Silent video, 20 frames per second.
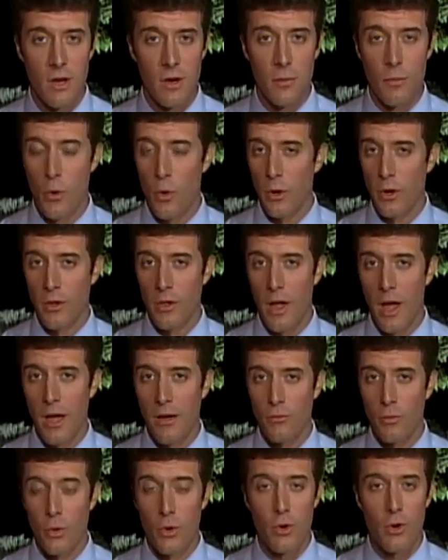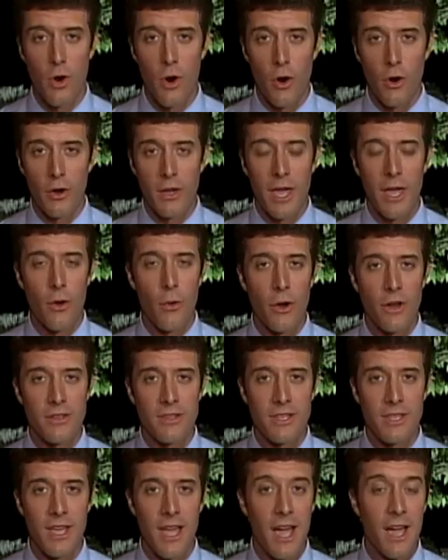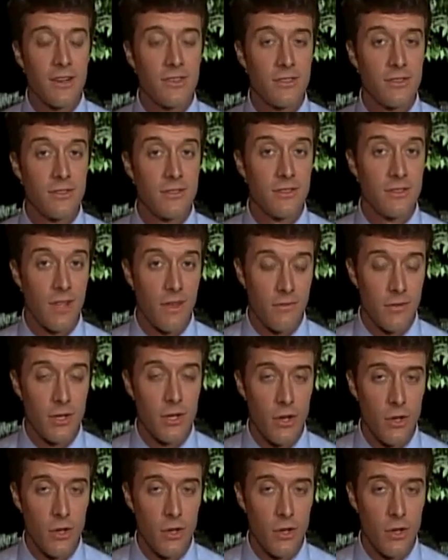Reporting live, Will Carr, KOAT Action 7